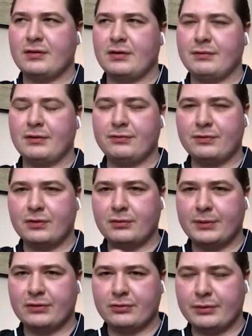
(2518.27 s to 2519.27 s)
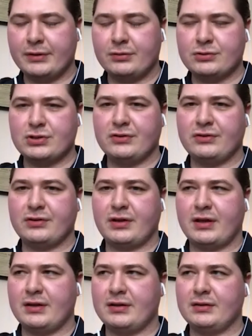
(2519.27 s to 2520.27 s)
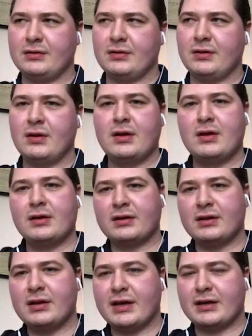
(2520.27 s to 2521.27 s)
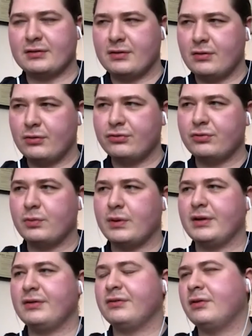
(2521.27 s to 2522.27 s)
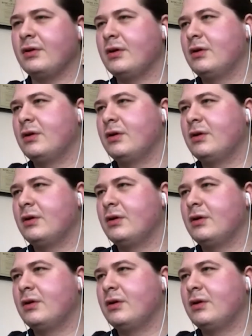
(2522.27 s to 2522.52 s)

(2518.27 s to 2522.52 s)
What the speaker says: of the fundamental energies, can connect in those ways.